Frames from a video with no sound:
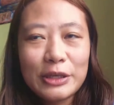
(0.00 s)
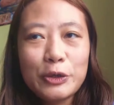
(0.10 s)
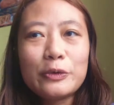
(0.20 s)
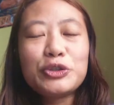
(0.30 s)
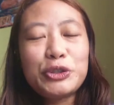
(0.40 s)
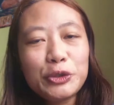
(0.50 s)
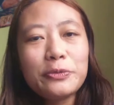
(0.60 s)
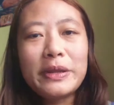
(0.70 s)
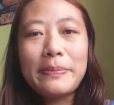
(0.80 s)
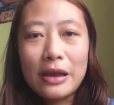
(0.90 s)
You
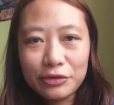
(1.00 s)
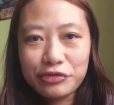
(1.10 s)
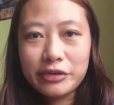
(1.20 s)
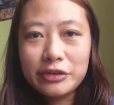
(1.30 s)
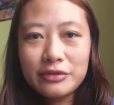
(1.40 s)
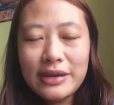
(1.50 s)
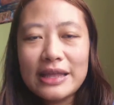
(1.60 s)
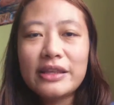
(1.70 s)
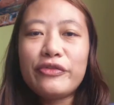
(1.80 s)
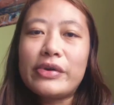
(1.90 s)
should be punctual,
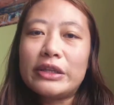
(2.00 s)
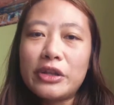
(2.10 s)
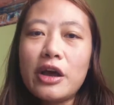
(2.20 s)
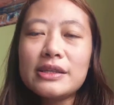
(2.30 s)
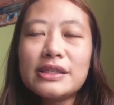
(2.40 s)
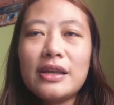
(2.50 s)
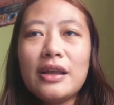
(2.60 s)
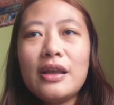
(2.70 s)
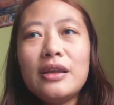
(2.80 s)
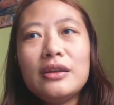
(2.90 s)
and if you are not,
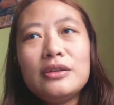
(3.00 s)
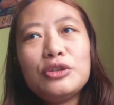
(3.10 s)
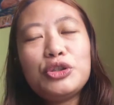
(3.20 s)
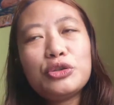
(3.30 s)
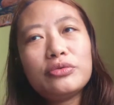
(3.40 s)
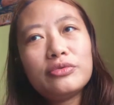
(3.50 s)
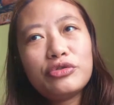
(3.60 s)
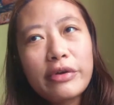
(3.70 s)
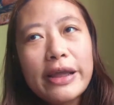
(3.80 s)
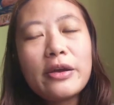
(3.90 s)
you should
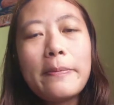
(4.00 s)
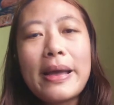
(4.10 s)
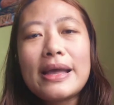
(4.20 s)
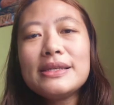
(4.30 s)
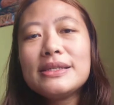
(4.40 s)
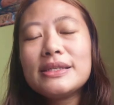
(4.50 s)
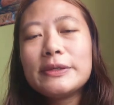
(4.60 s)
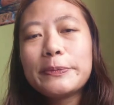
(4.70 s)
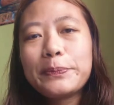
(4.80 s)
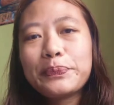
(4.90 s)
try your
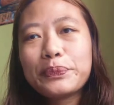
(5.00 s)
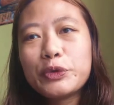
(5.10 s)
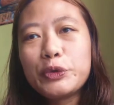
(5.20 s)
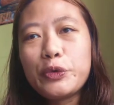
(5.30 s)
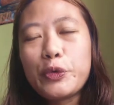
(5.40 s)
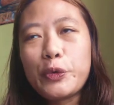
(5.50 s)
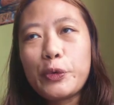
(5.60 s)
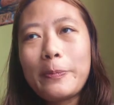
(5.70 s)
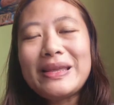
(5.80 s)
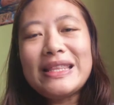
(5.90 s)
best
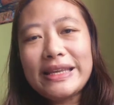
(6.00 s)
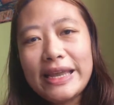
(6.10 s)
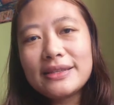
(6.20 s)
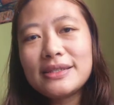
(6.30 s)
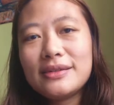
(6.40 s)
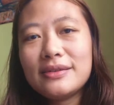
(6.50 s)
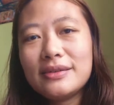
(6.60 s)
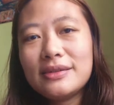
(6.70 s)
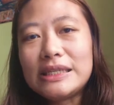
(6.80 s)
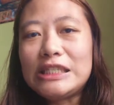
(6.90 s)
to mitigate
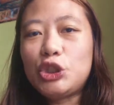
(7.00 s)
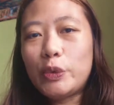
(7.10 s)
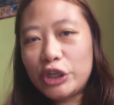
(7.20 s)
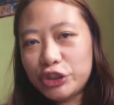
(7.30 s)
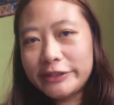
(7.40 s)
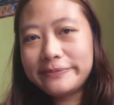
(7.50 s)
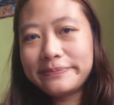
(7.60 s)
the situation.